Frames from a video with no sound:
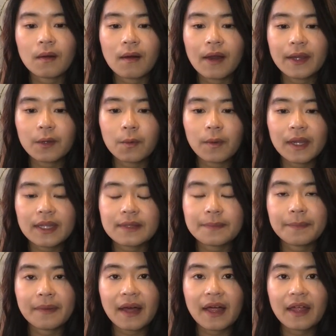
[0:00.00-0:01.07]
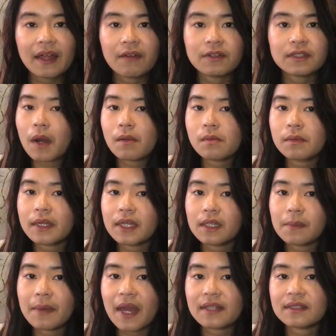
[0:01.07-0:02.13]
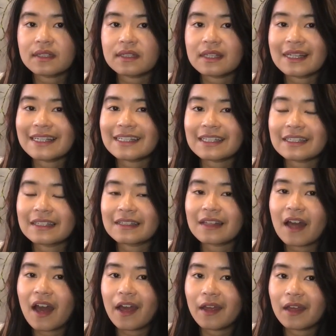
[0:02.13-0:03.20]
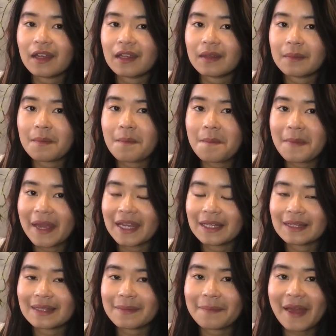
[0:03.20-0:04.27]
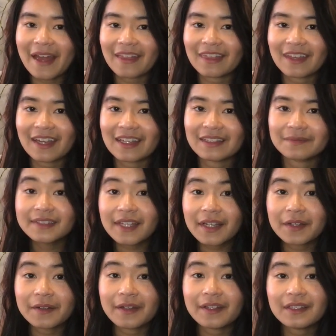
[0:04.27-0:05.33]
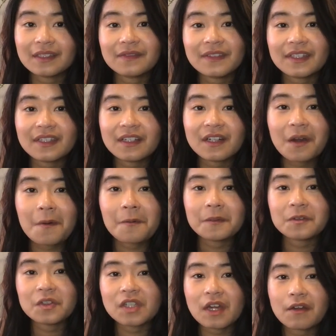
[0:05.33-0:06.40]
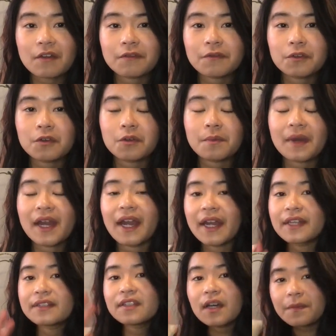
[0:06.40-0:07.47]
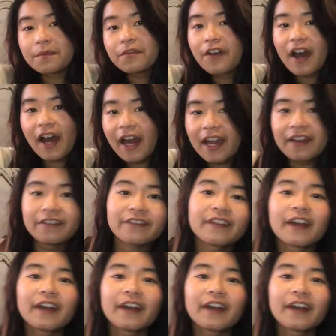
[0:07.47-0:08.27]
I quit, but it was probably the best decision I made back then. So in this video I want to share with you my top 5